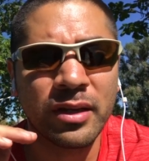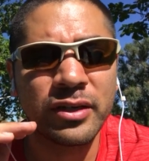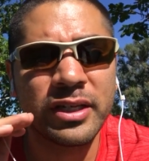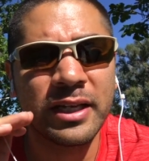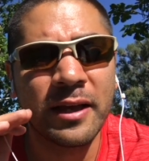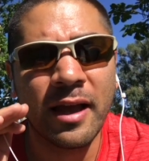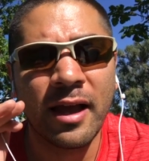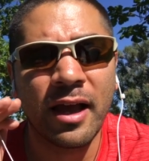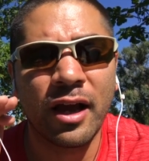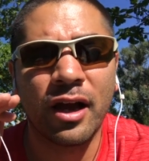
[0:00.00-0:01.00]
You see,
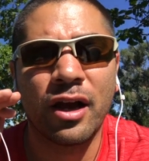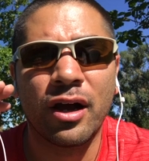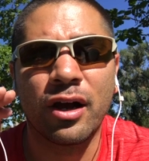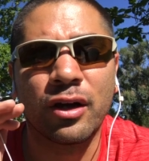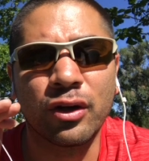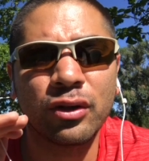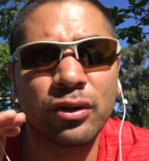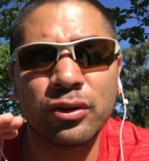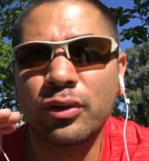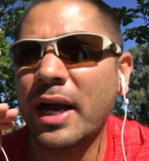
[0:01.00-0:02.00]
a
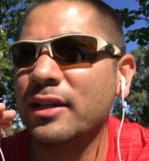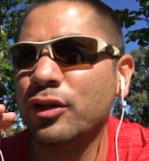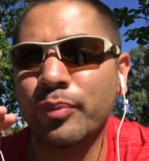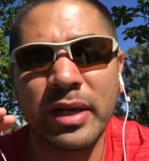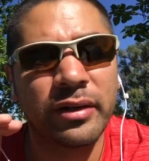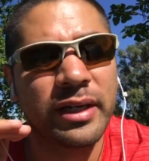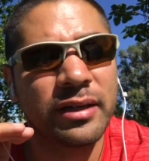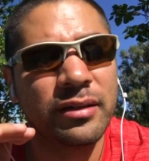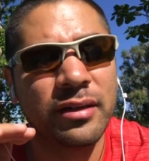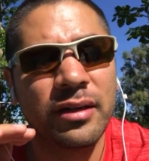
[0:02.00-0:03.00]
girl who has her period,